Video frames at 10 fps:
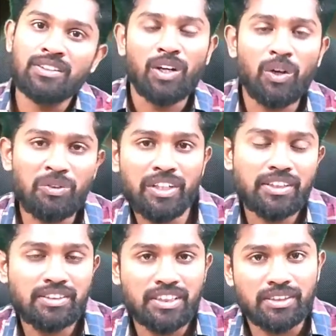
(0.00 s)
How it is
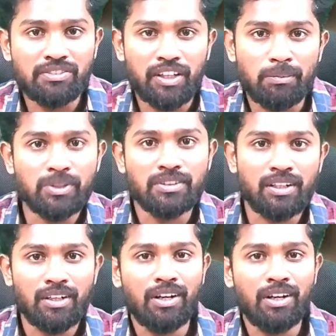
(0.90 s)
justifiable, sir?